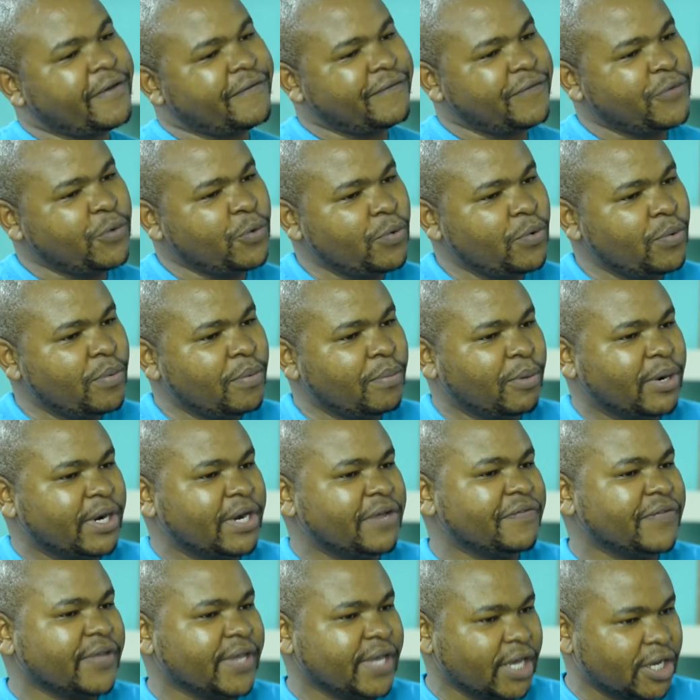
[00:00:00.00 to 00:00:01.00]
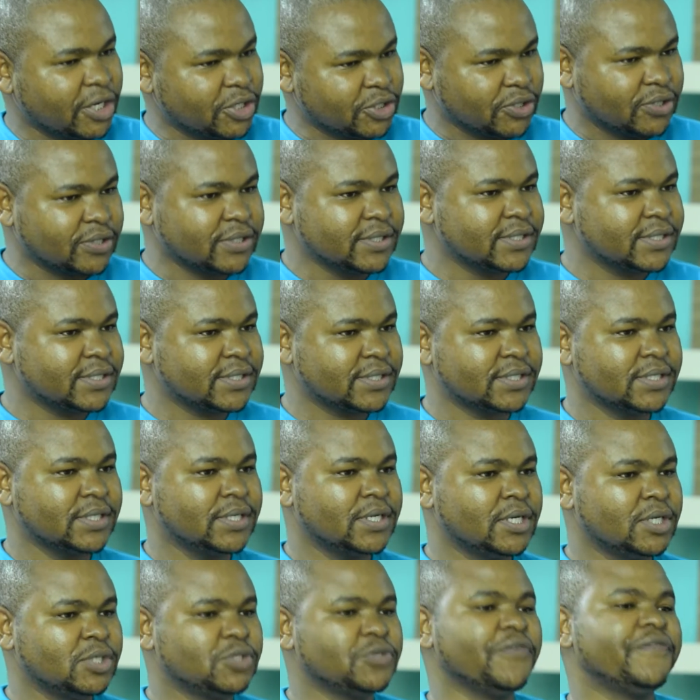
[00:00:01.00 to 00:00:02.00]
a few modifications
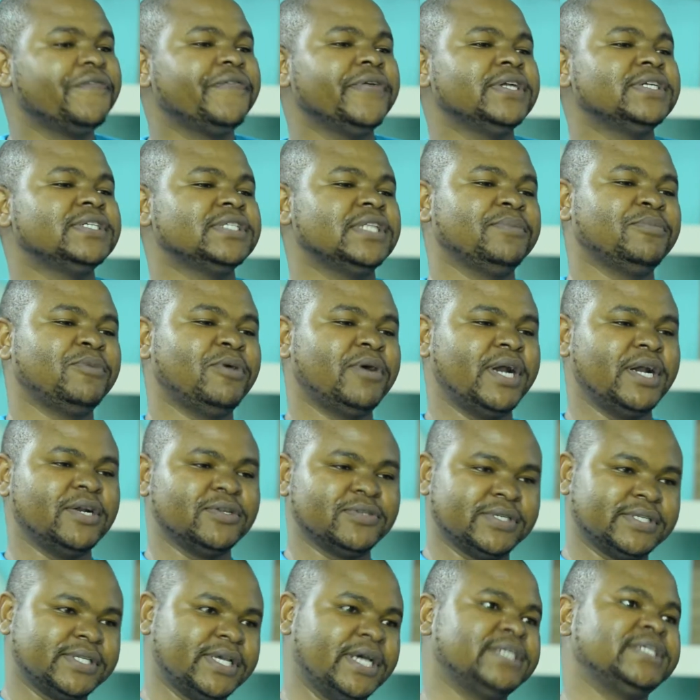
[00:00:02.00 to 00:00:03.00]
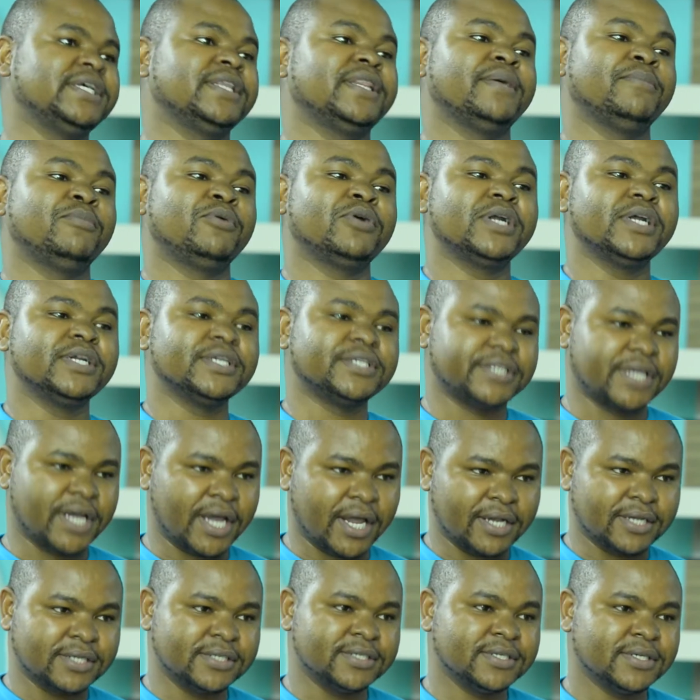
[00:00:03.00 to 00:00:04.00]
mm-hmm. to fit the modern society and the modern
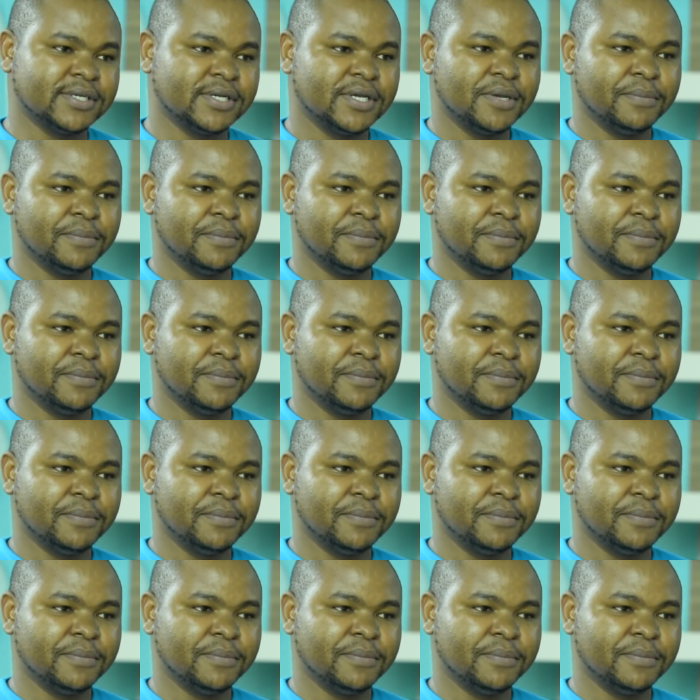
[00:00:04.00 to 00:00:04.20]
child. Mm-hmm.